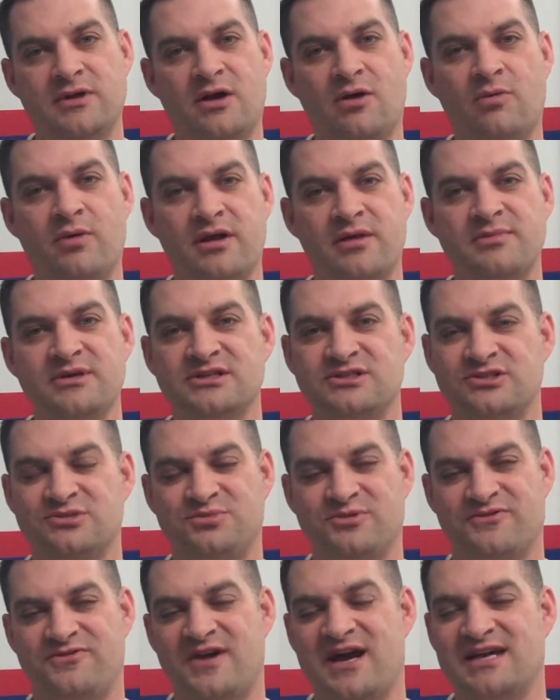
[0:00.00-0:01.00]
don't want to be
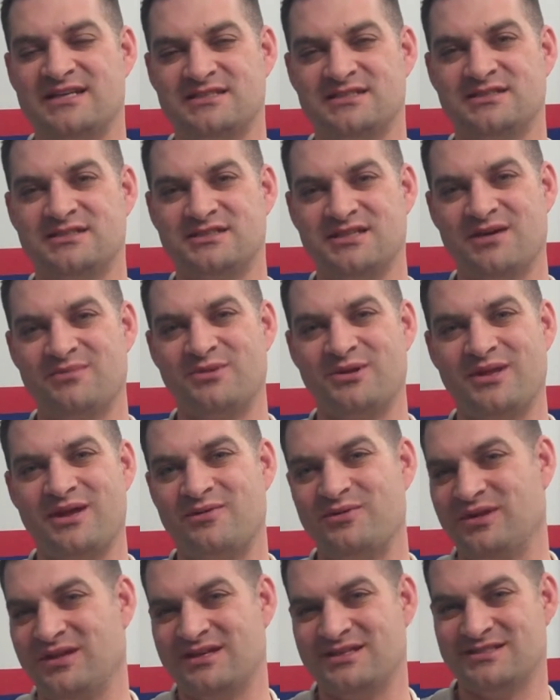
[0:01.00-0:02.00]
super fast in December. That
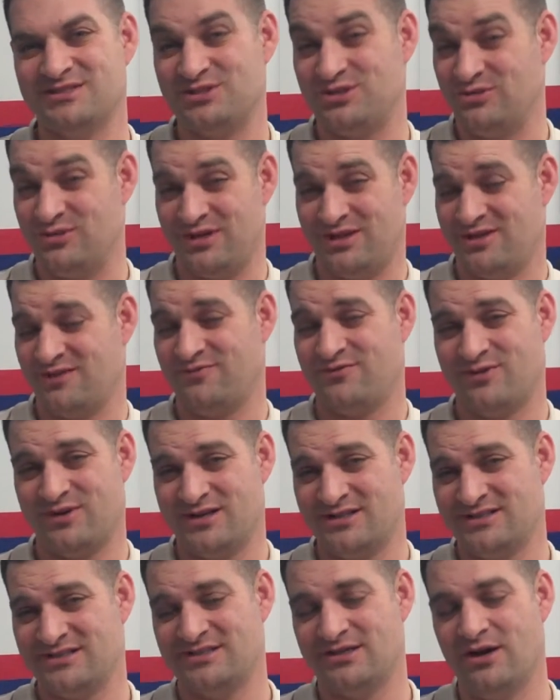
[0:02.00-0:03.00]
really doesn't do anything for
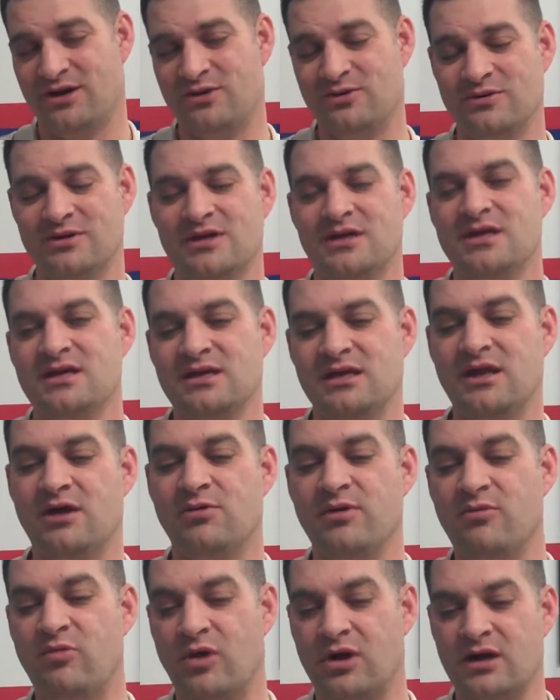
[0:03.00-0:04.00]
us. So
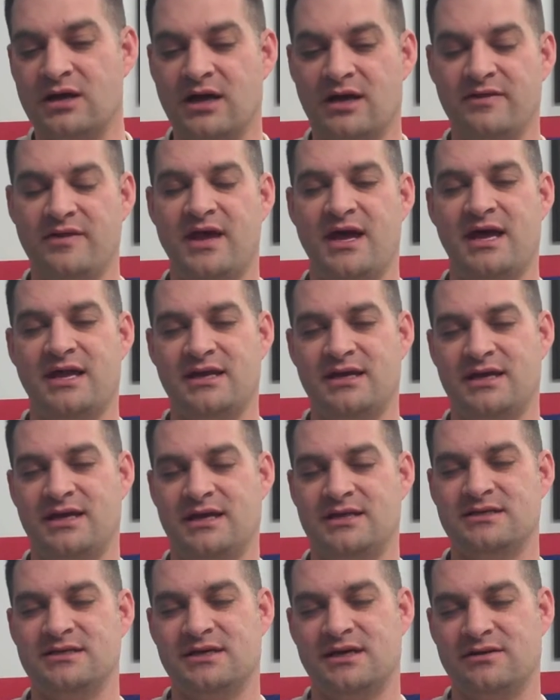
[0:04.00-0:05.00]
we work on that,
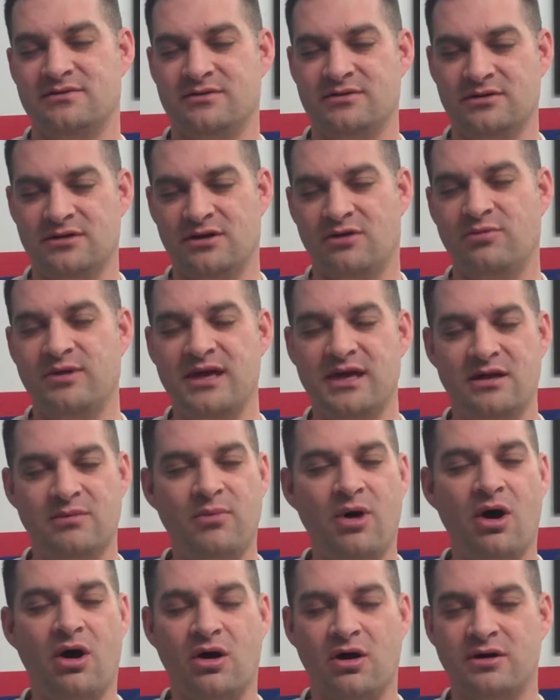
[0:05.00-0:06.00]
and we hit them
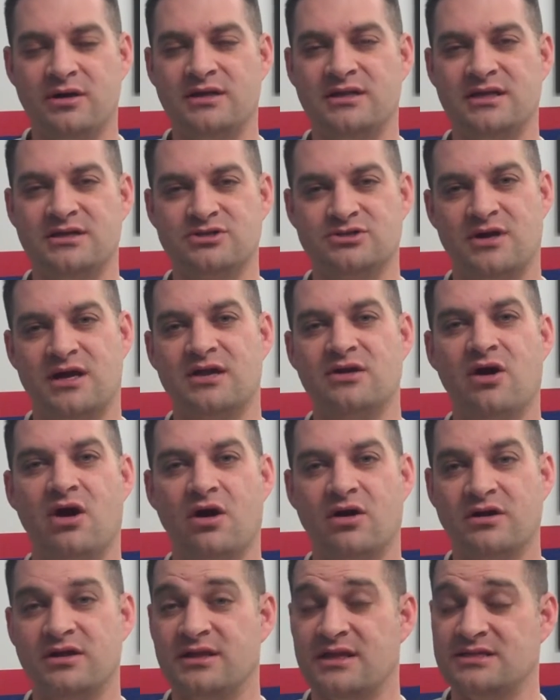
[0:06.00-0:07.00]
hard, and they train
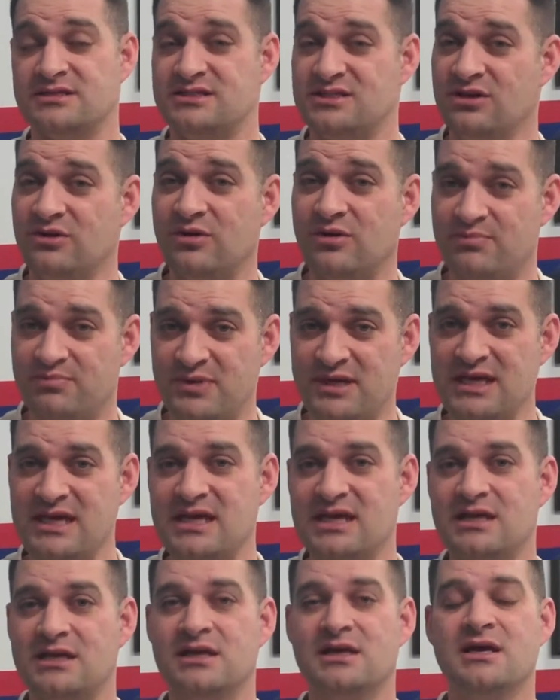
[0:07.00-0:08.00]
hard, and they still
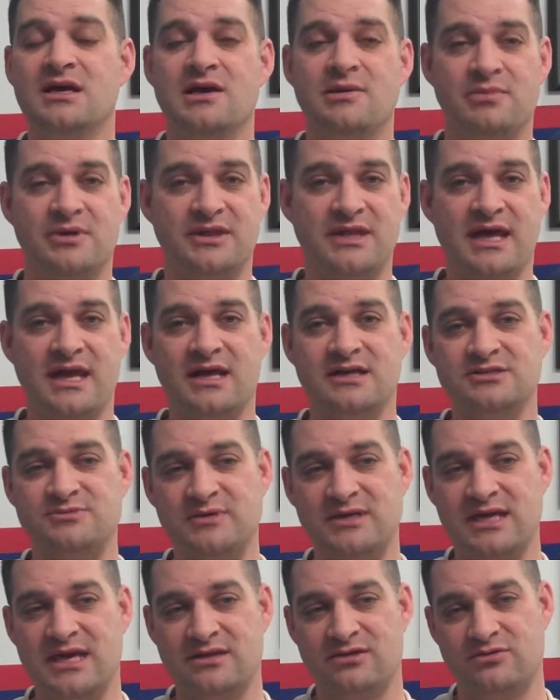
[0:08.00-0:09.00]
compete. But then as we
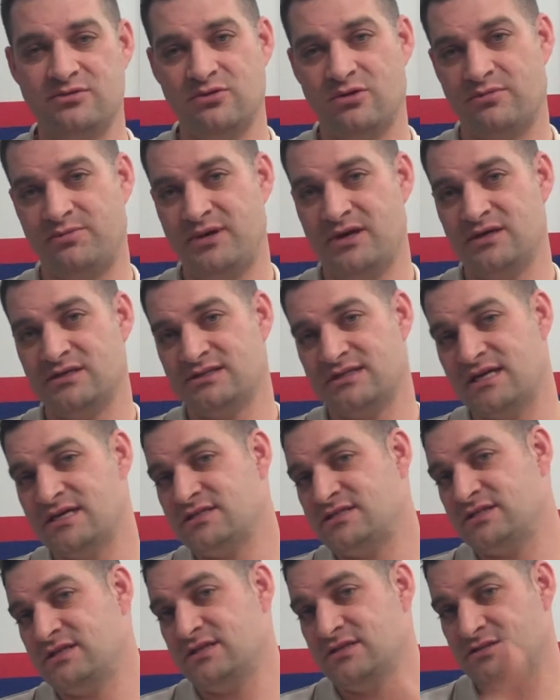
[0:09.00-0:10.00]
get through our
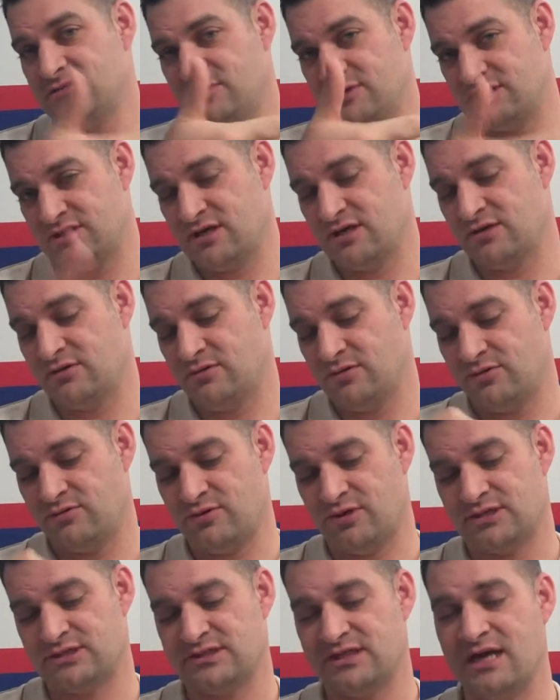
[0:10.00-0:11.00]
periodization and we start going
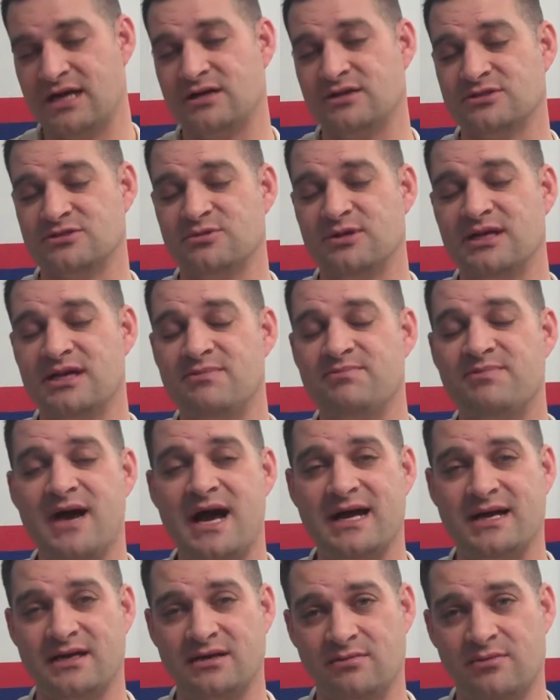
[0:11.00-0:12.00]
through our cycles, we keep
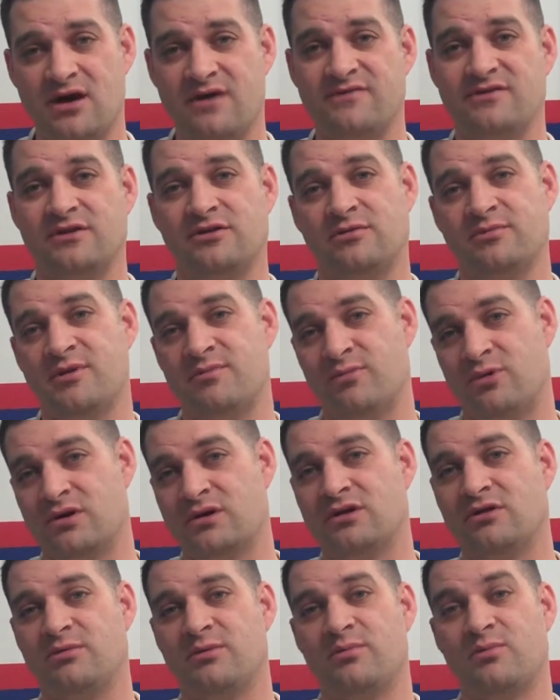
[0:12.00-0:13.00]
backing them off a little bit more,
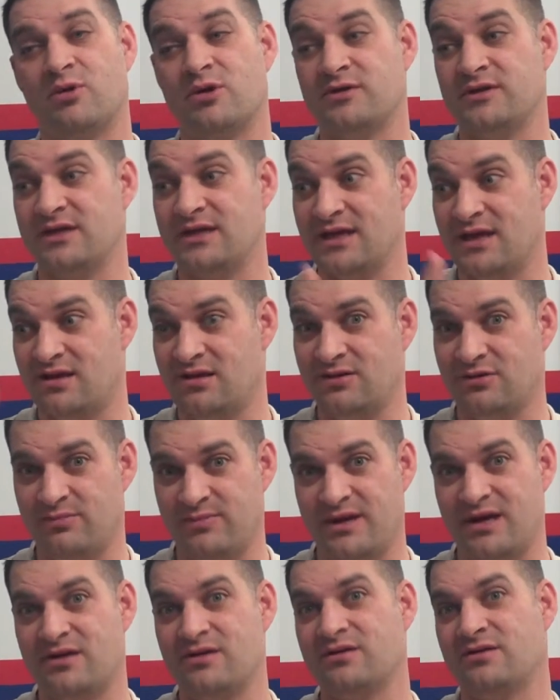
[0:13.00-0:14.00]
and then they get a little
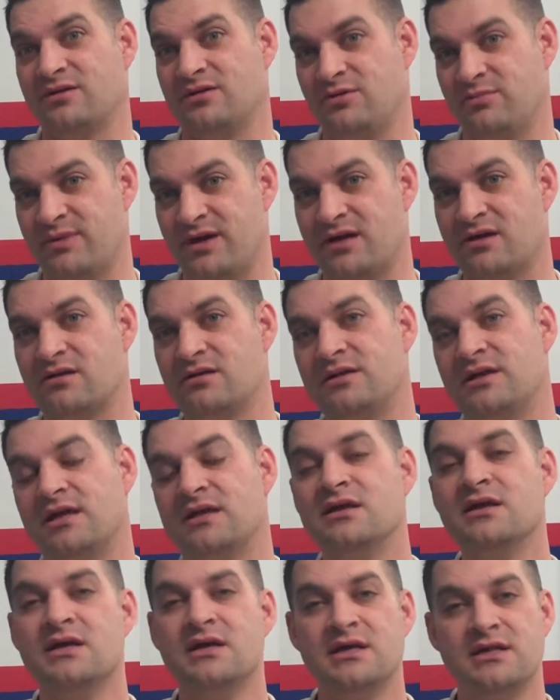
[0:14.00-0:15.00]
better and a little better, and then
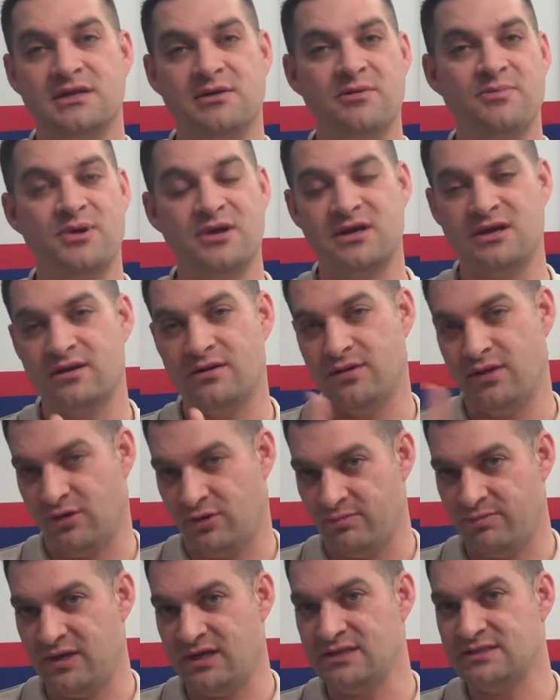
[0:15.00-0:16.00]
we put in a little
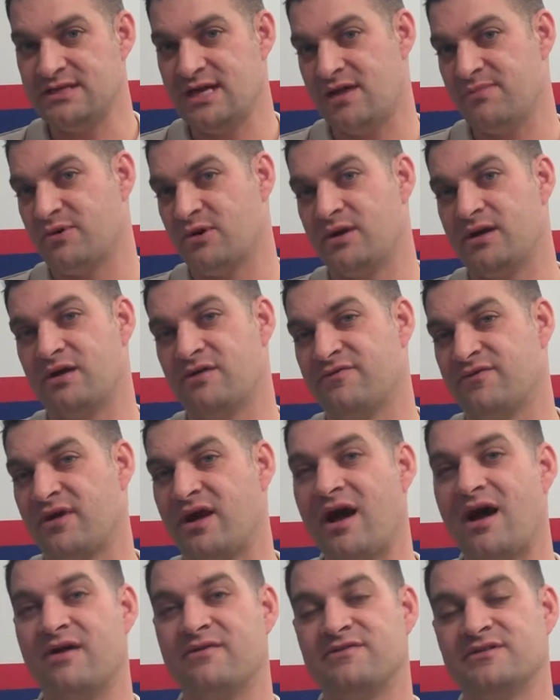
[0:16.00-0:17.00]
mini taper here for
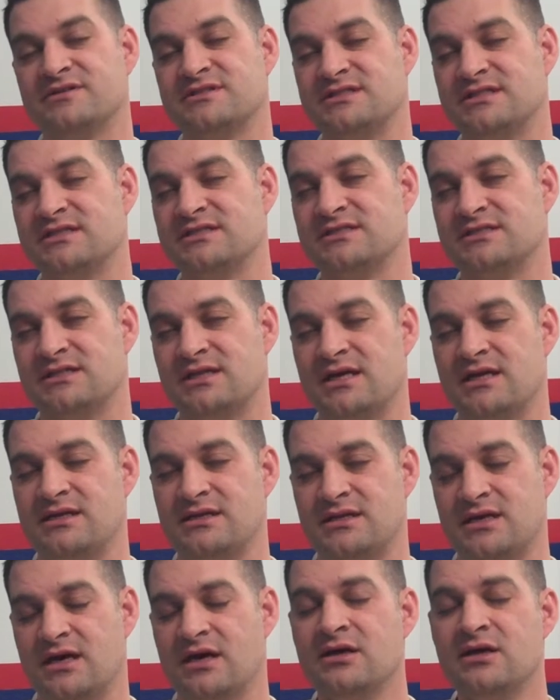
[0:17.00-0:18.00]
conferences,
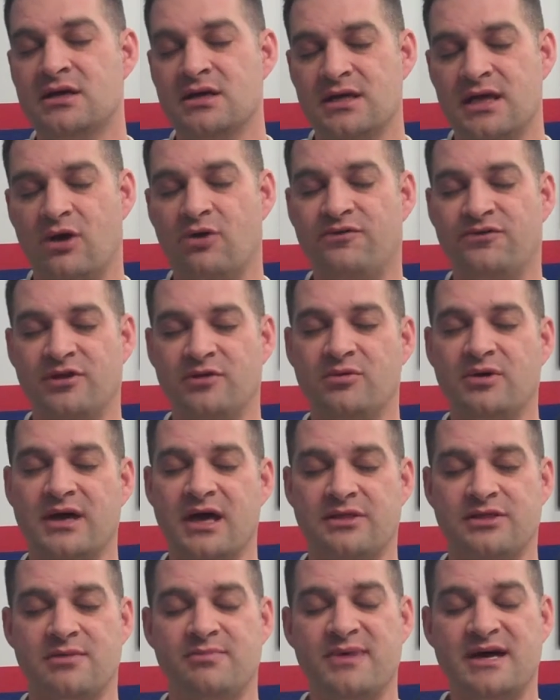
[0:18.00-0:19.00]
and hopefully we'll
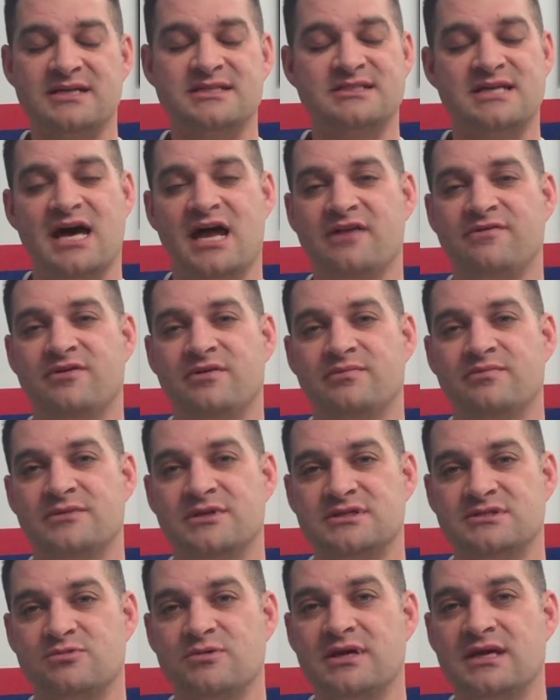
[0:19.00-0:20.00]
get the best out of them
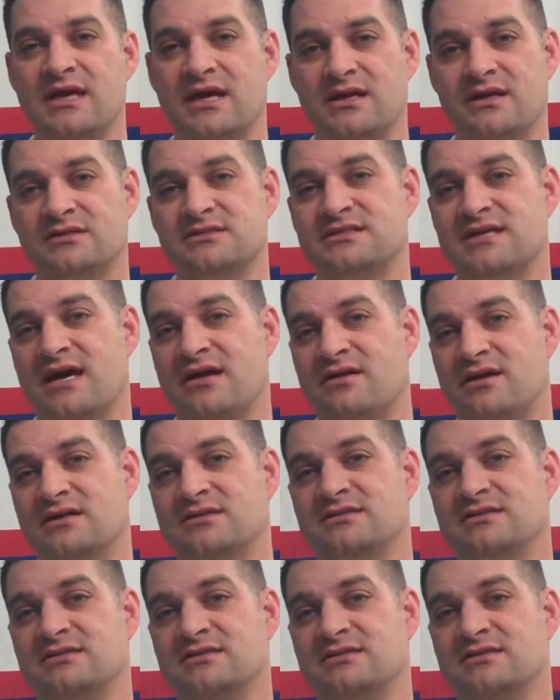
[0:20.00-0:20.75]
this weekend on Saturday